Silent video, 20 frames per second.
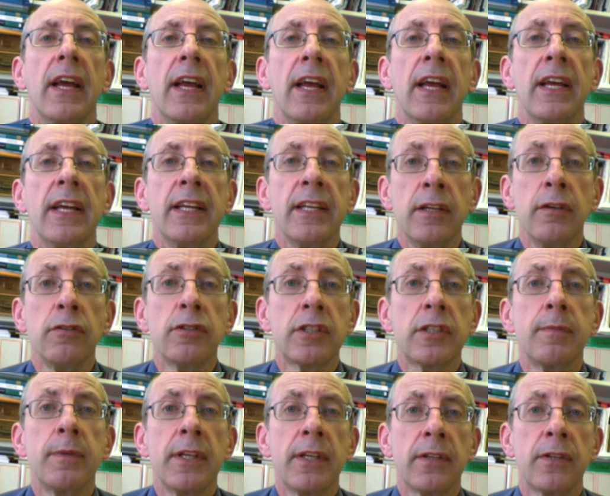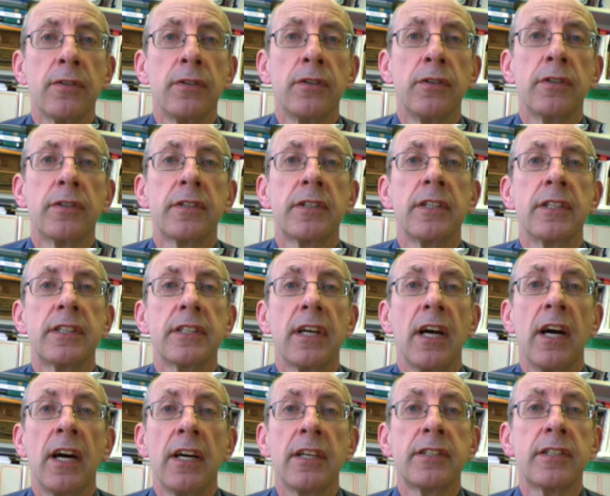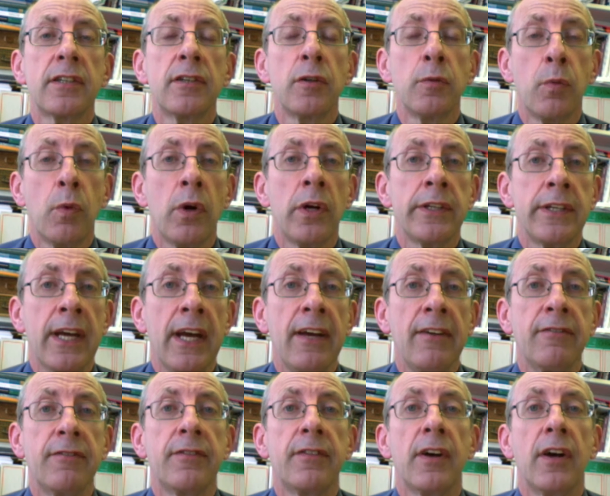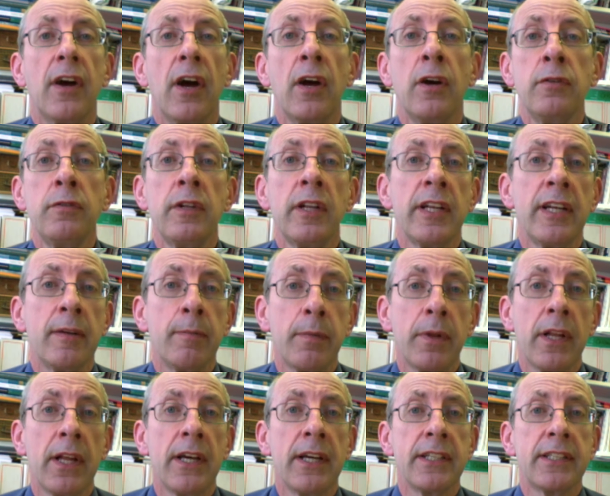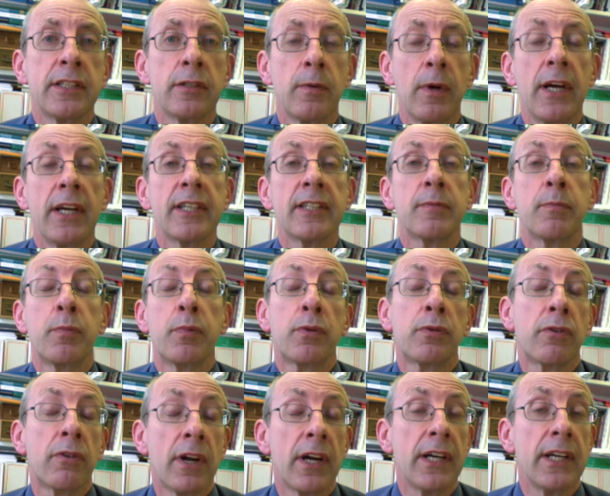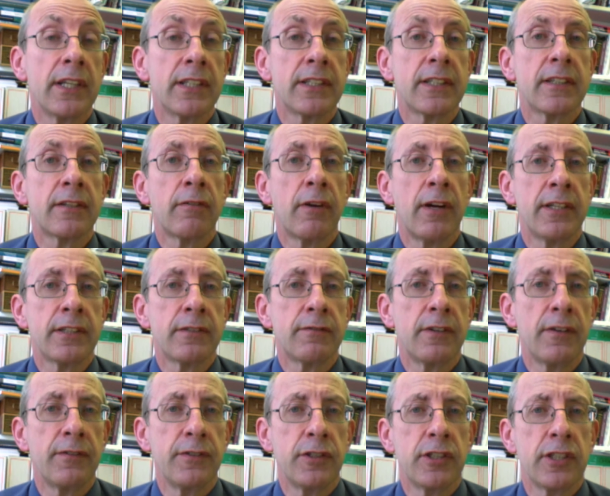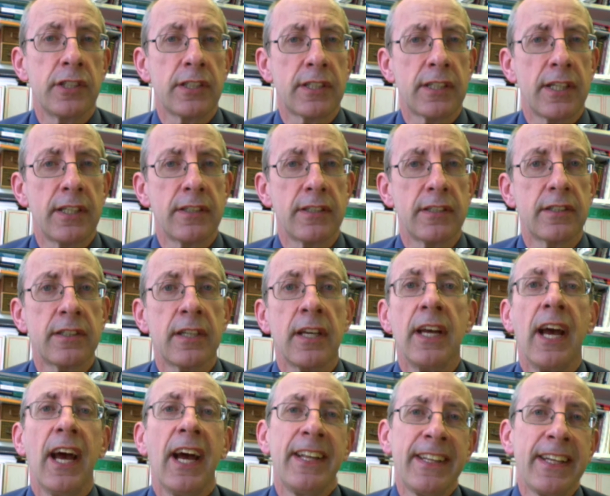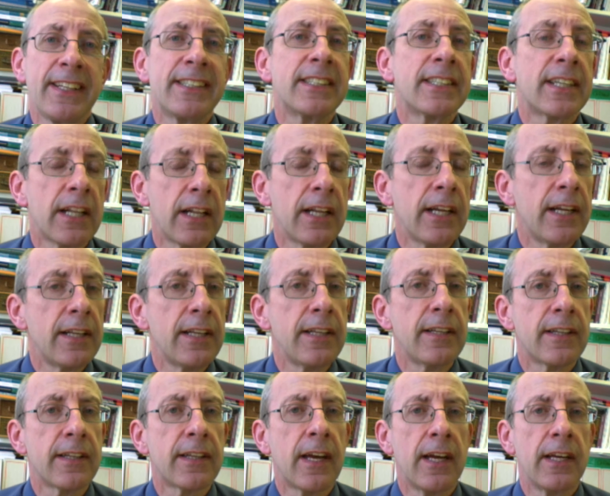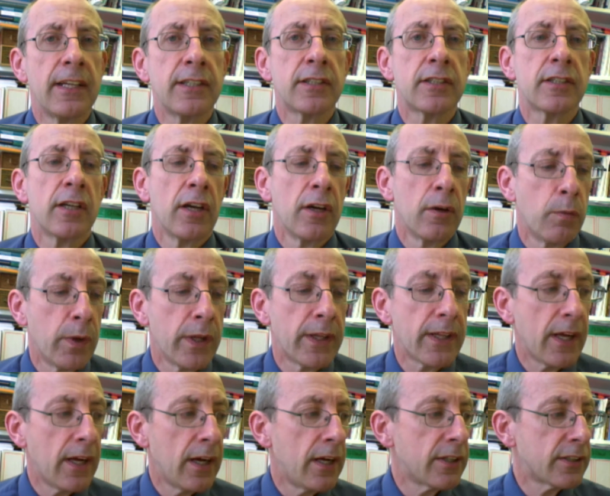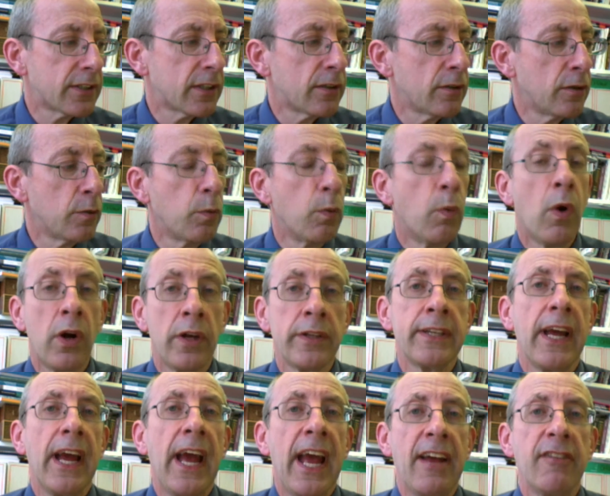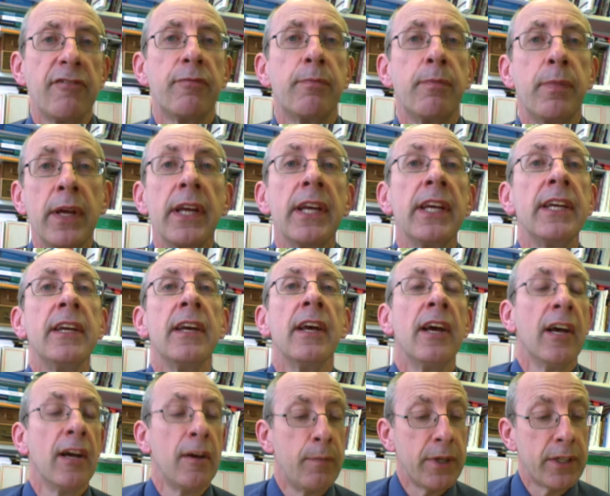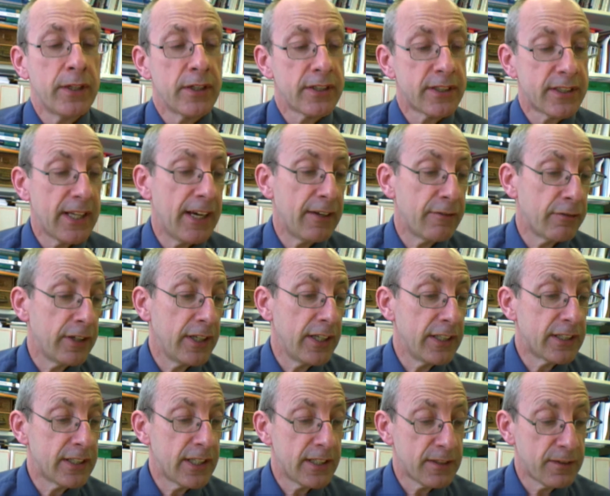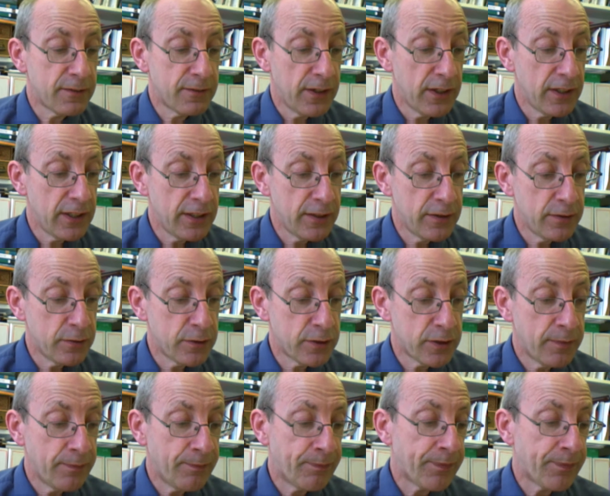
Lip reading: It used to be thought that Article 1F only applied to acts prior to the grant of refugee status, and that is clearly the case with Article 1FB, because that reads as follows: